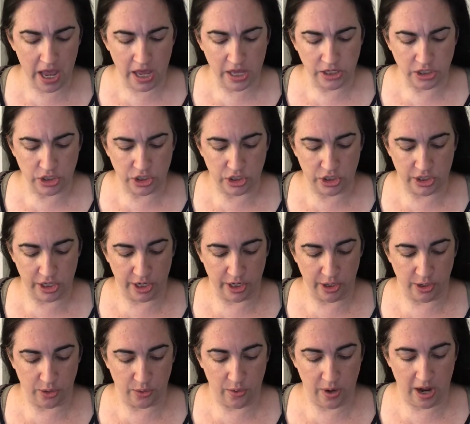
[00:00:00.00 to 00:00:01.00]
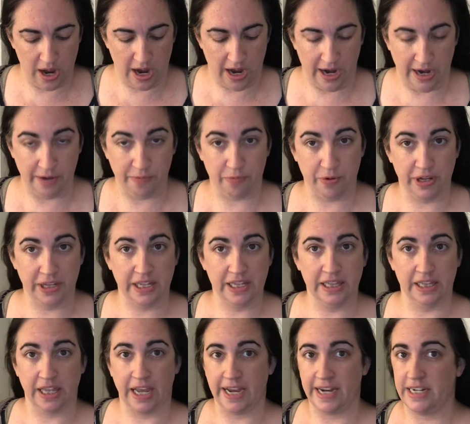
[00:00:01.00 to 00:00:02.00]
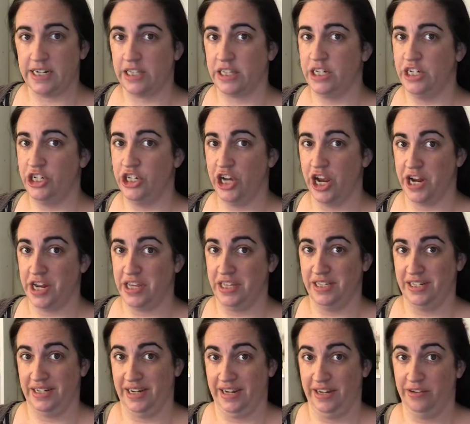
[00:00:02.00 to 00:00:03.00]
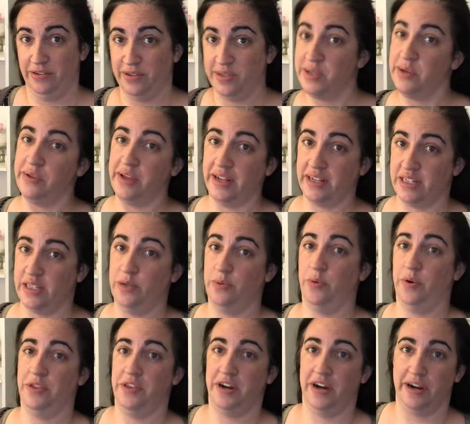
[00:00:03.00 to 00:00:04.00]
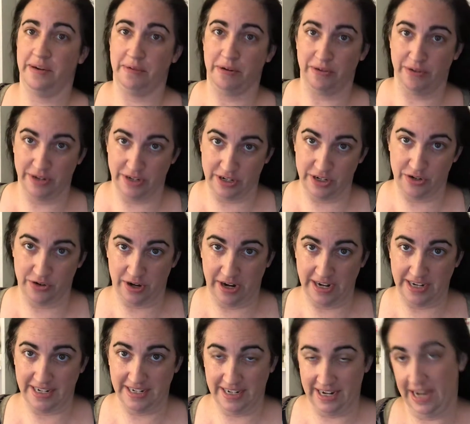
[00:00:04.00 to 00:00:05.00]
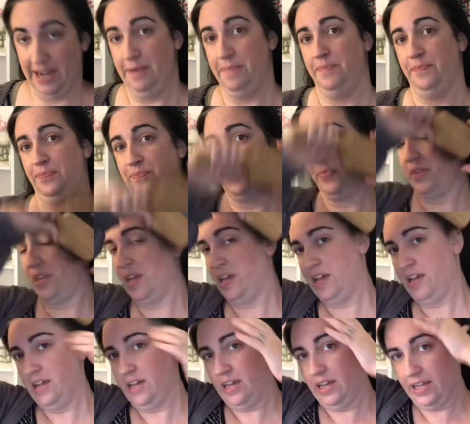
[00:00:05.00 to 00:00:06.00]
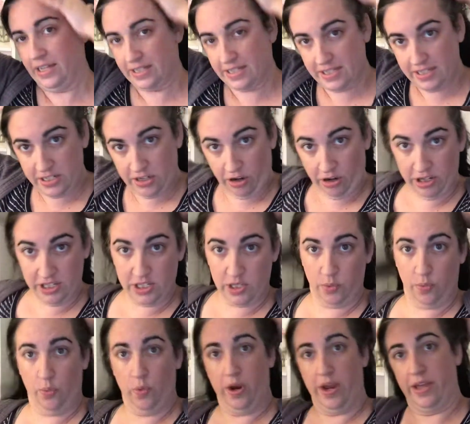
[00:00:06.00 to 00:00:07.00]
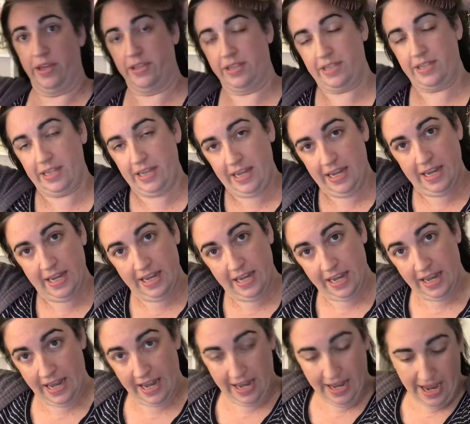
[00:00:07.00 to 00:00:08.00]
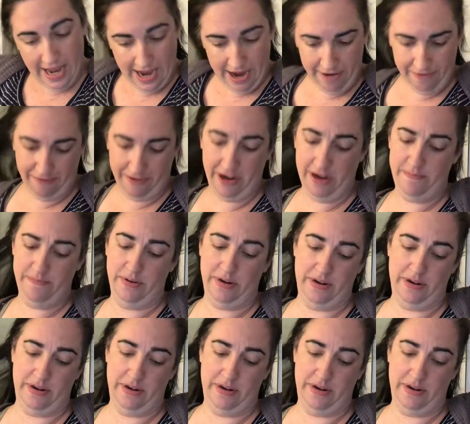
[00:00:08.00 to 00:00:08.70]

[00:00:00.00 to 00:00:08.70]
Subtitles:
So I really liked the Jenny style, so that's the one that I'm going to try today. It starts with a half up,